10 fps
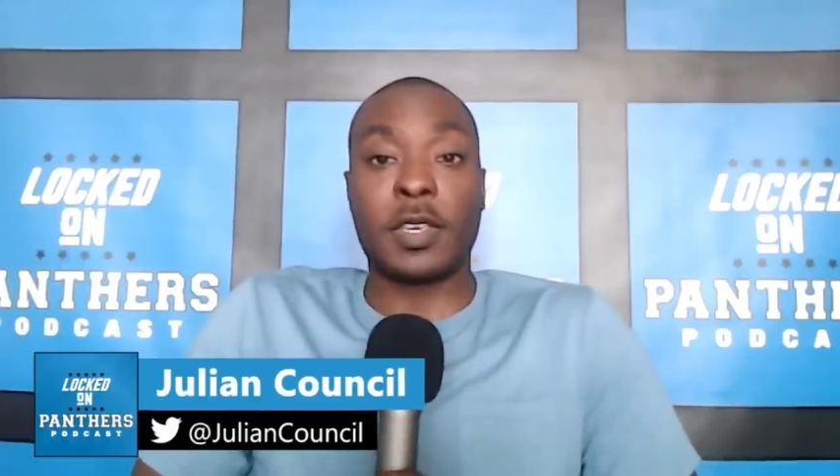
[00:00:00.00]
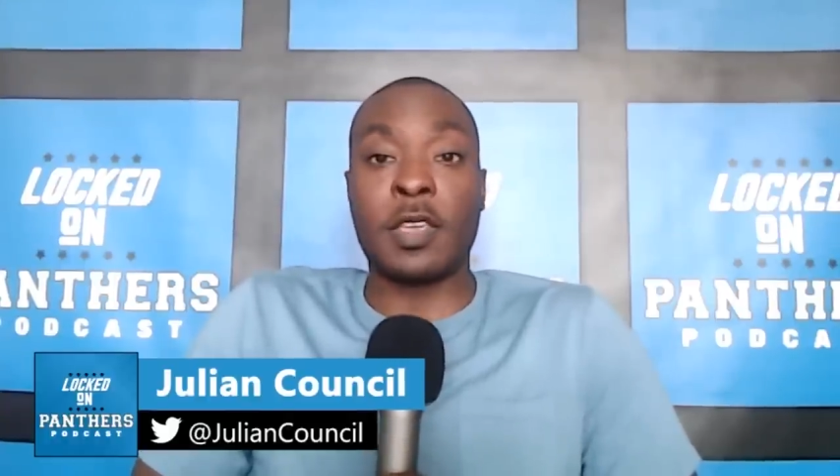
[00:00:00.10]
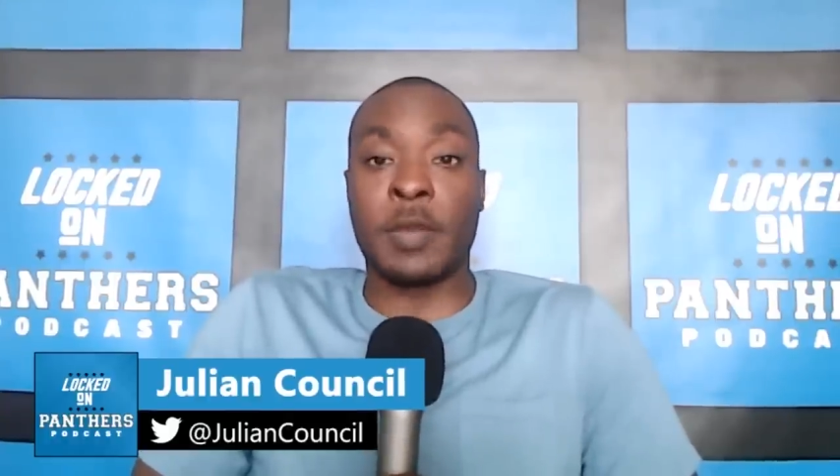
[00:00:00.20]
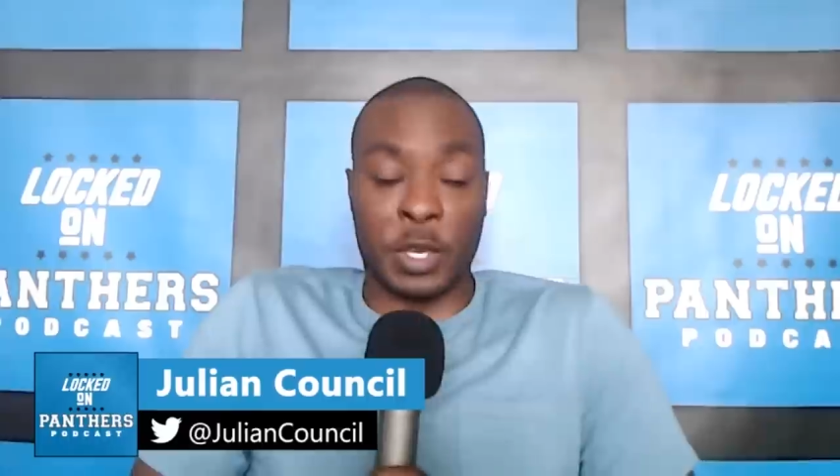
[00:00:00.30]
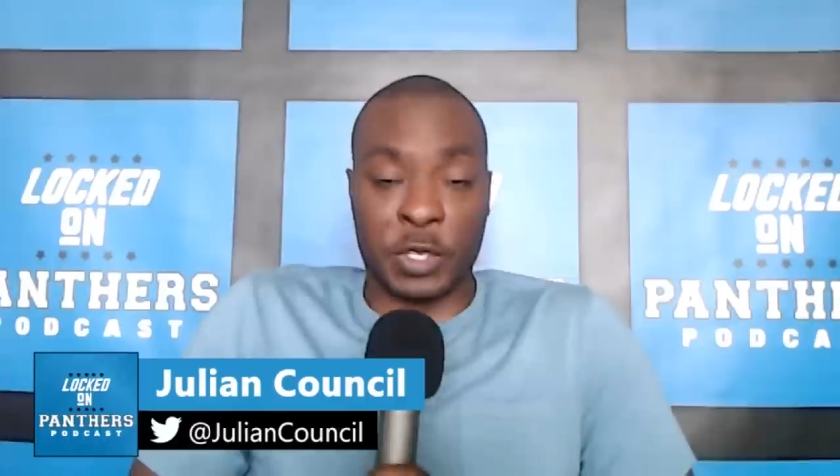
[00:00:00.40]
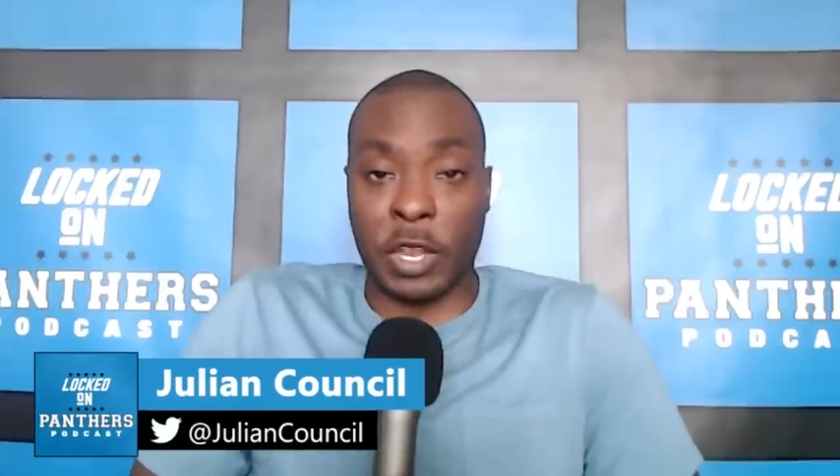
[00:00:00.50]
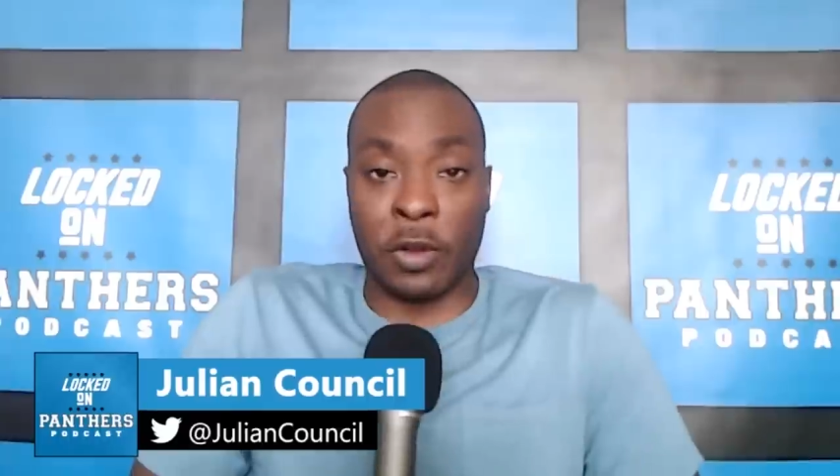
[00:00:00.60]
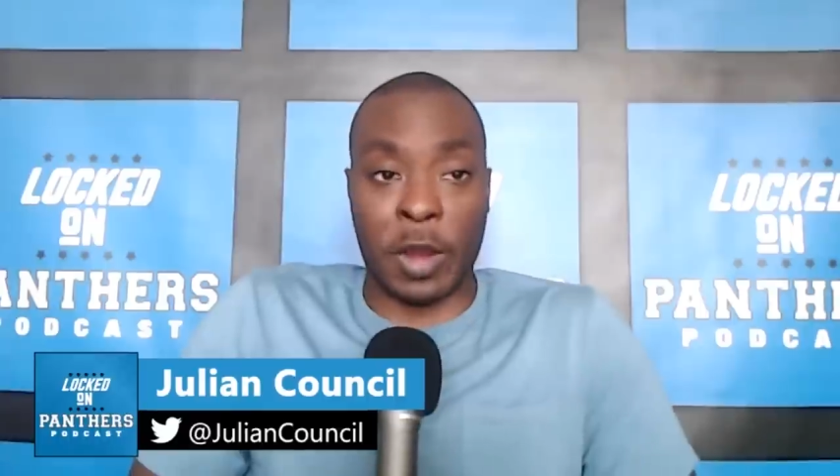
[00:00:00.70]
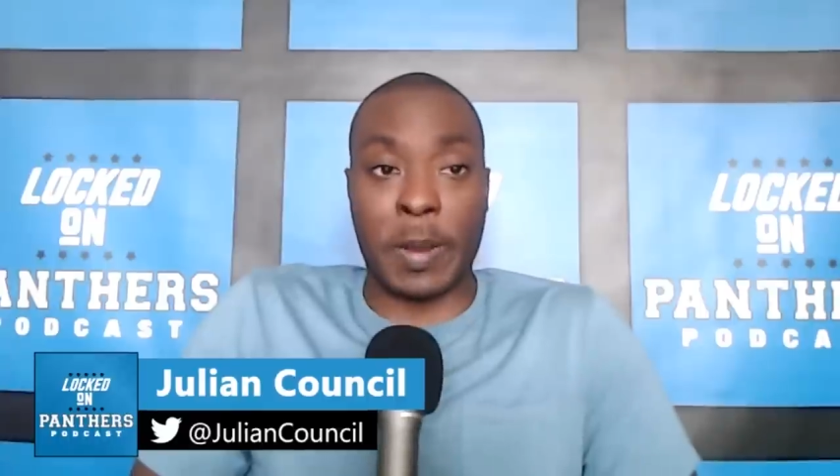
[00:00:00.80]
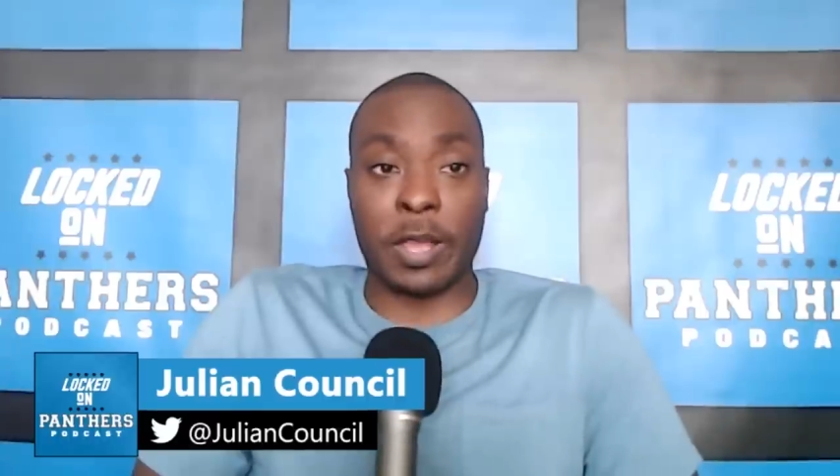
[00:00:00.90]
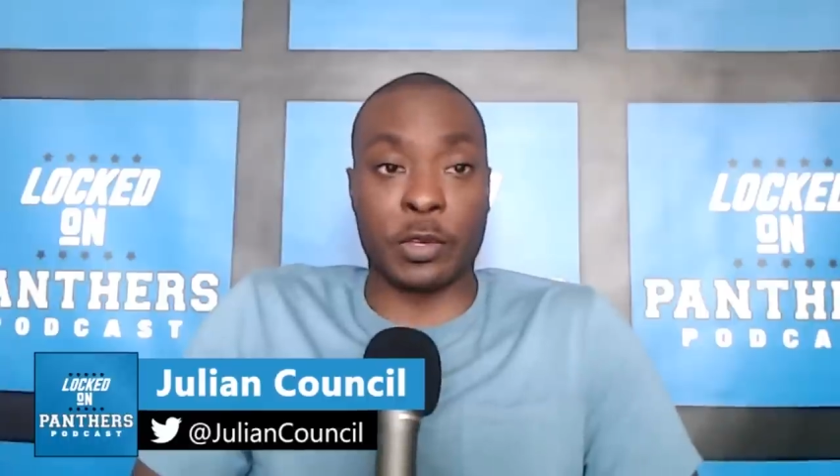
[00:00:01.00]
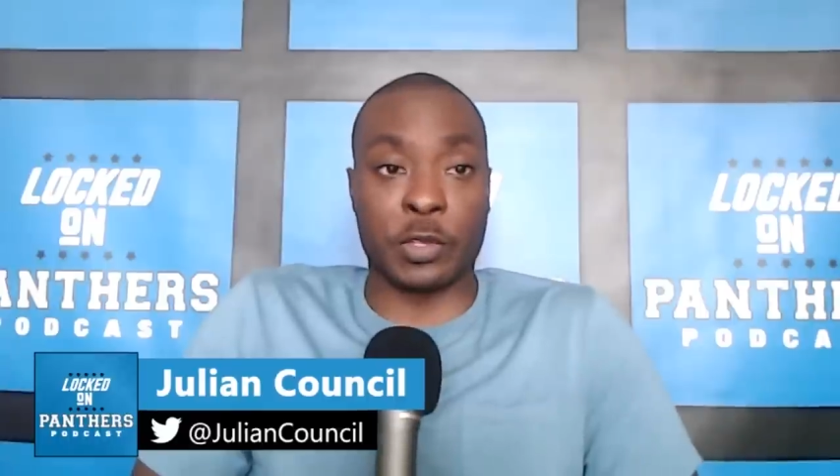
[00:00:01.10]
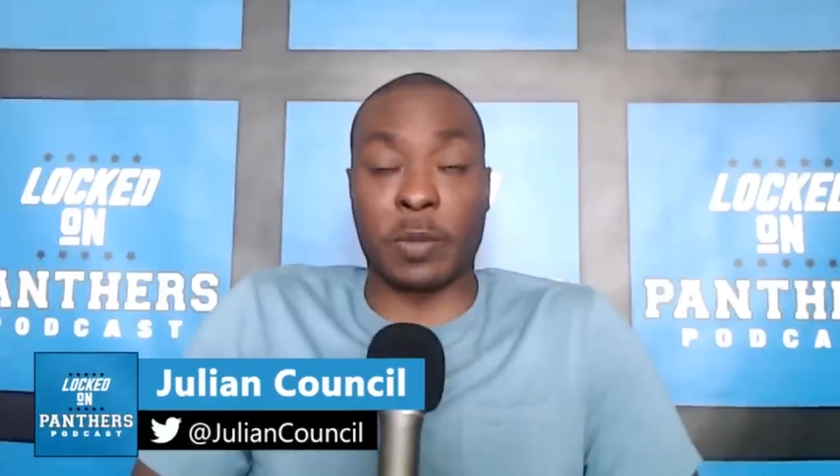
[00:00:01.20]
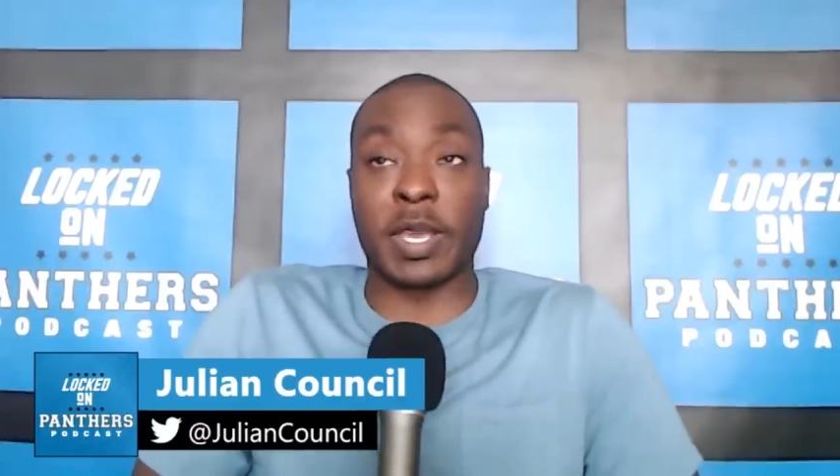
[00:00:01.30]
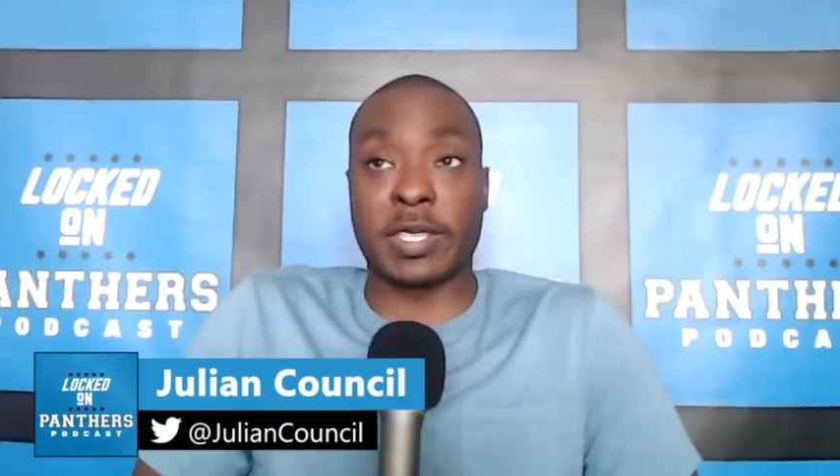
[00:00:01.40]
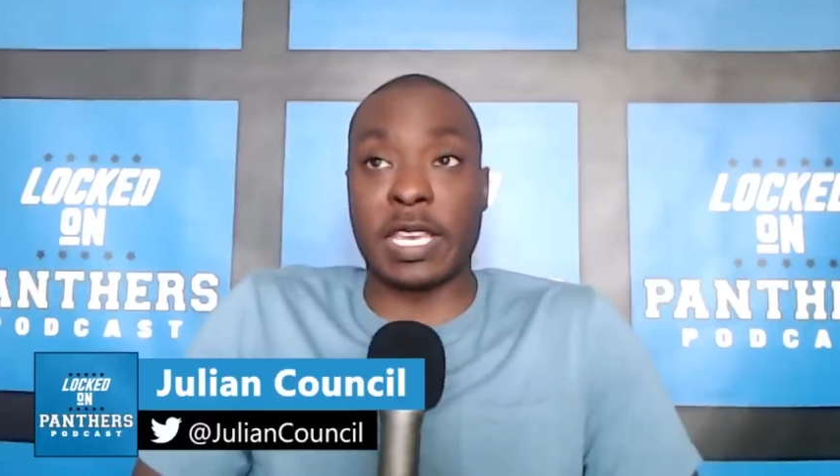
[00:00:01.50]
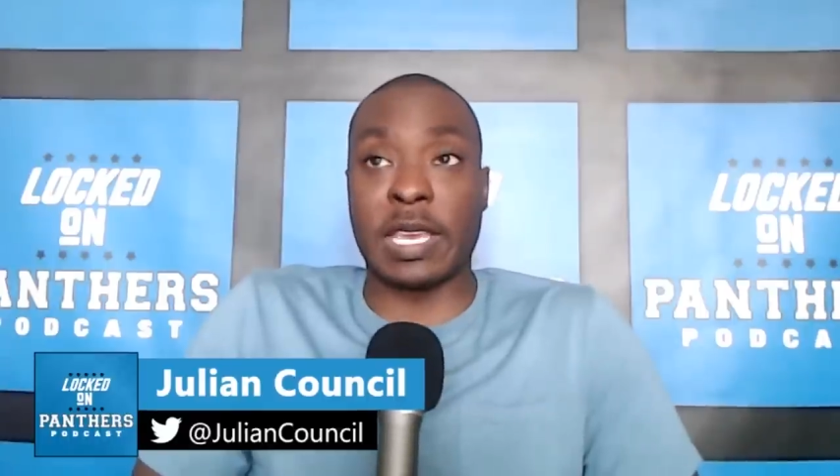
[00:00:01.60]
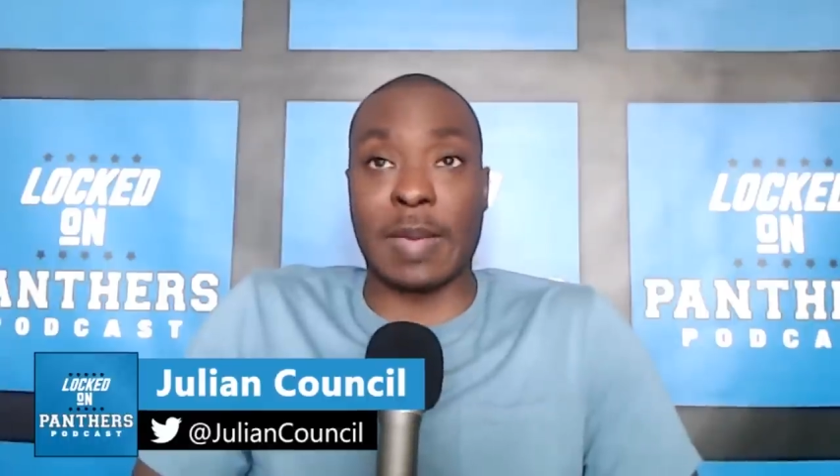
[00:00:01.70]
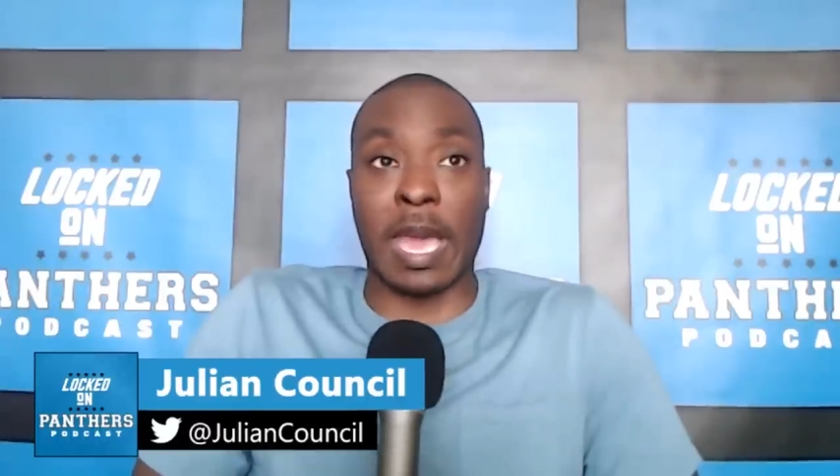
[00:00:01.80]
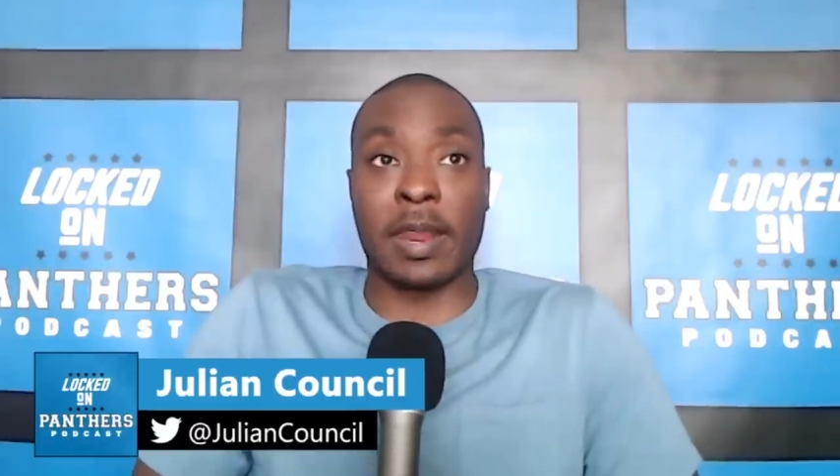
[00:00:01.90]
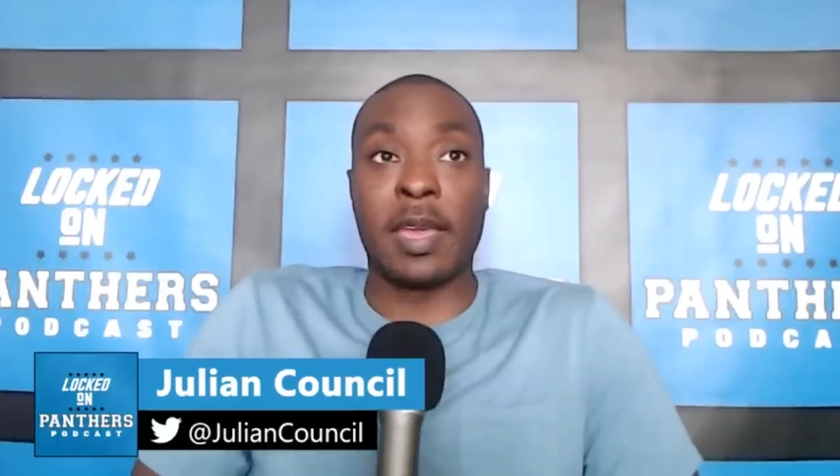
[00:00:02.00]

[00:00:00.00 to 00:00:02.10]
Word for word: because the Carolina Panthers are going to be a team that